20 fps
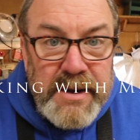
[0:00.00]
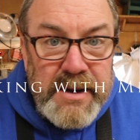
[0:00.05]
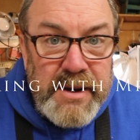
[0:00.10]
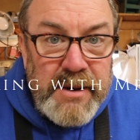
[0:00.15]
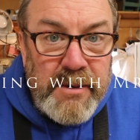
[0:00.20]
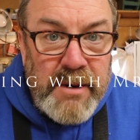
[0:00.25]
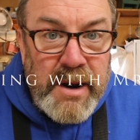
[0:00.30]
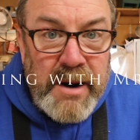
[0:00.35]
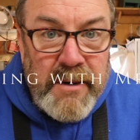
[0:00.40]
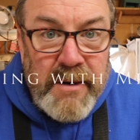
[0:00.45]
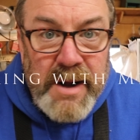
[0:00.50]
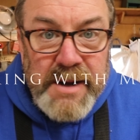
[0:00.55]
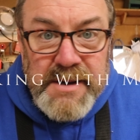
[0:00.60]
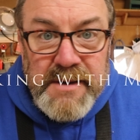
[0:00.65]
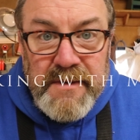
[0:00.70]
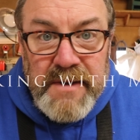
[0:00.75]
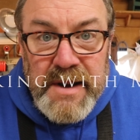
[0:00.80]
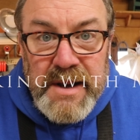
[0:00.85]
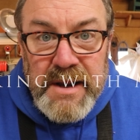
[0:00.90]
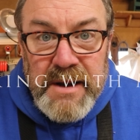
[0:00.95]
You want to watch
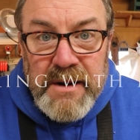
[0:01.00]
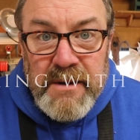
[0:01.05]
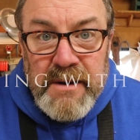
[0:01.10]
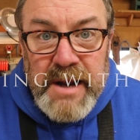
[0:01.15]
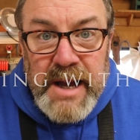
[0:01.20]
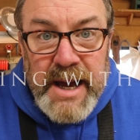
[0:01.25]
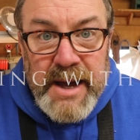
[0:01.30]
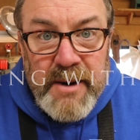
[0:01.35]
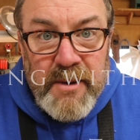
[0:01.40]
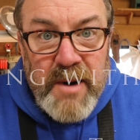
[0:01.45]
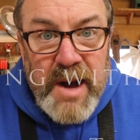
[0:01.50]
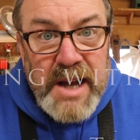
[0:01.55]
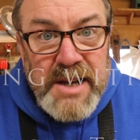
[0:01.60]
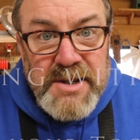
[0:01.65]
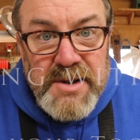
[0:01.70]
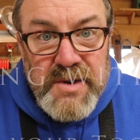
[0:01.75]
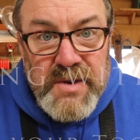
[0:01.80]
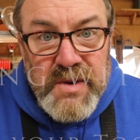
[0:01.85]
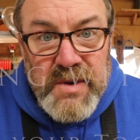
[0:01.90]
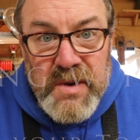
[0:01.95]
a video on how to
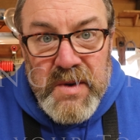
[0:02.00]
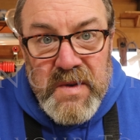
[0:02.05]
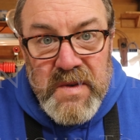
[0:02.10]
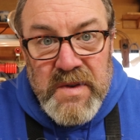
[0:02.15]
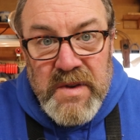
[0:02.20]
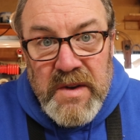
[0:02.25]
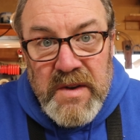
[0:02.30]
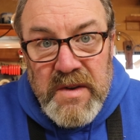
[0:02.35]
wax your tools?